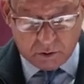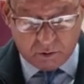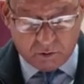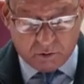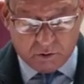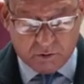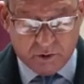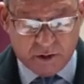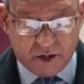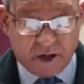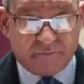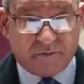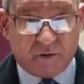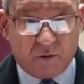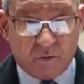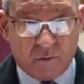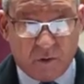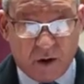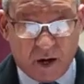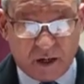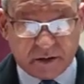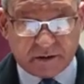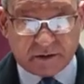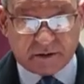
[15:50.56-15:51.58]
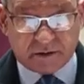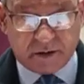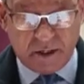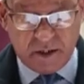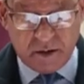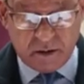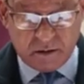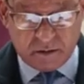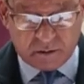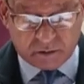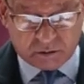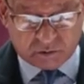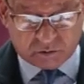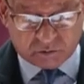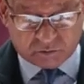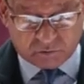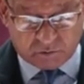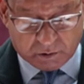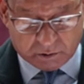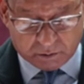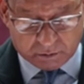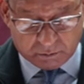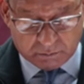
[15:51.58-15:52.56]
who never was in the
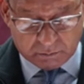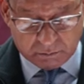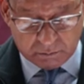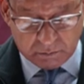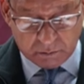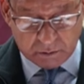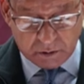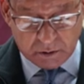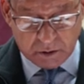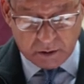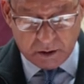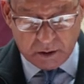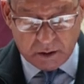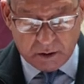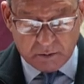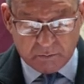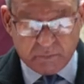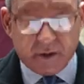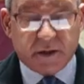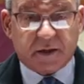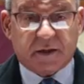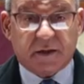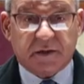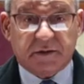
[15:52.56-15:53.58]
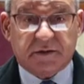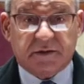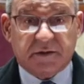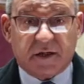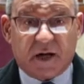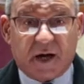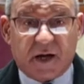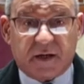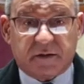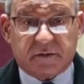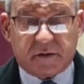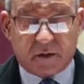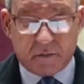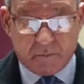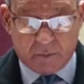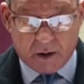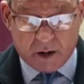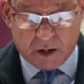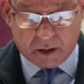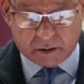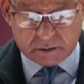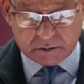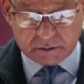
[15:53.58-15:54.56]
struggle, making snide
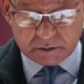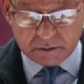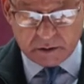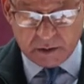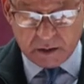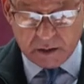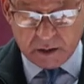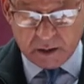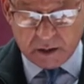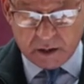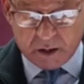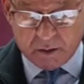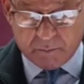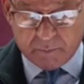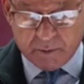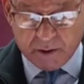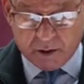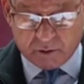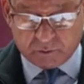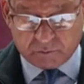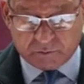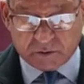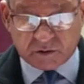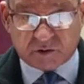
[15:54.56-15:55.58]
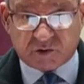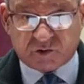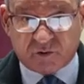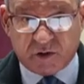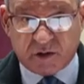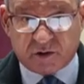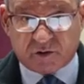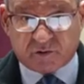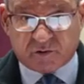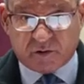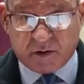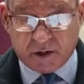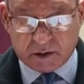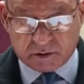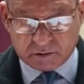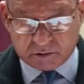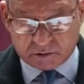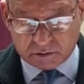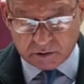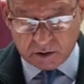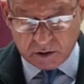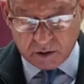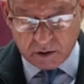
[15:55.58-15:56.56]
remarks about the street
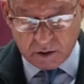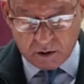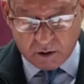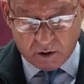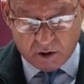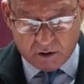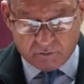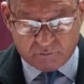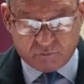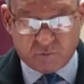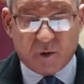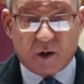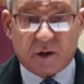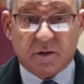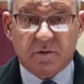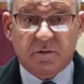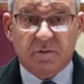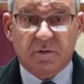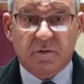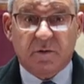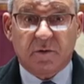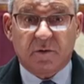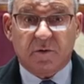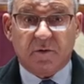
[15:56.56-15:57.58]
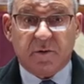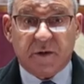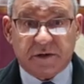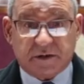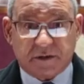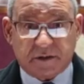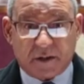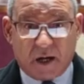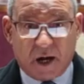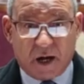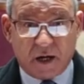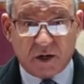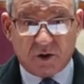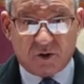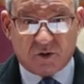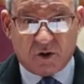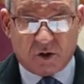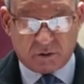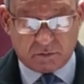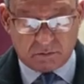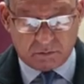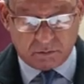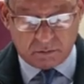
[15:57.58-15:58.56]
creds of one who is an
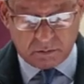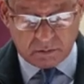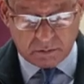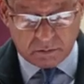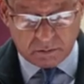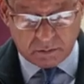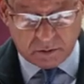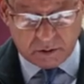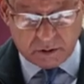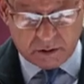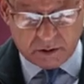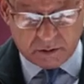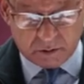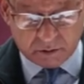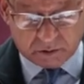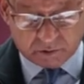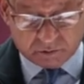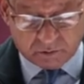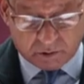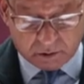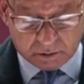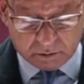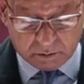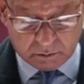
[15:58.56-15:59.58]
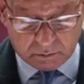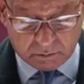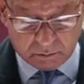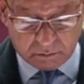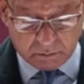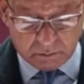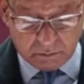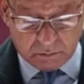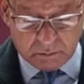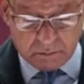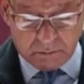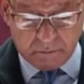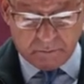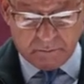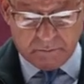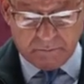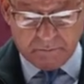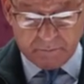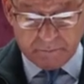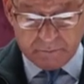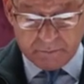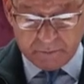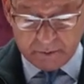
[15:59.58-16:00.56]
icon in the struggle.
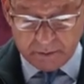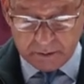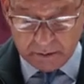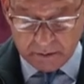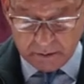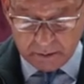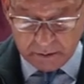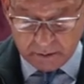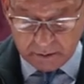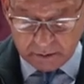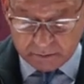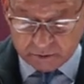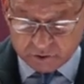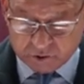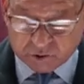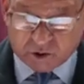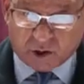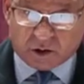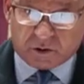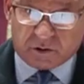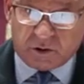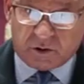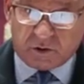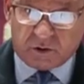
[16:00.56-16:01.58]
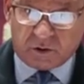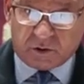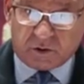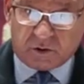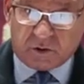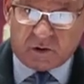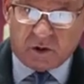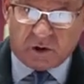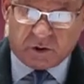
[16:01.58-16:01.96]
The chuckled